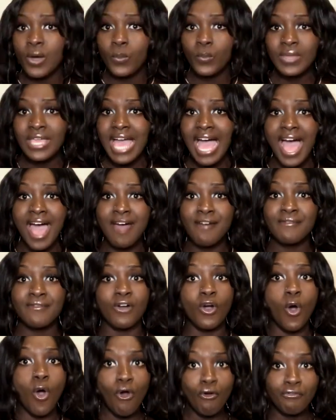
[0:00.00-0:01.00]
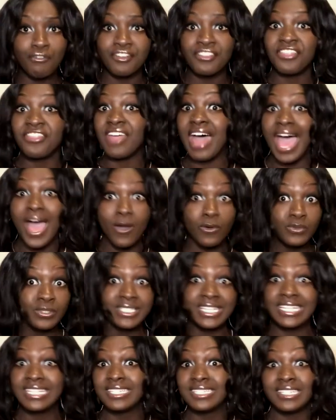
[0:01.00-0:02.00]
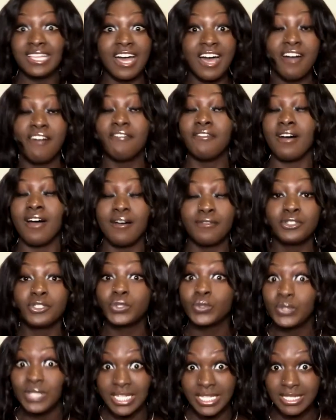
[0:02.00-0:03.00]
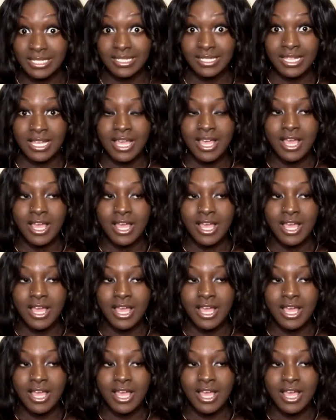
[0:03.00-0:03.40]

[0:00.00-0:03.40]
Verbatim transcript: we have over thousands of, of students.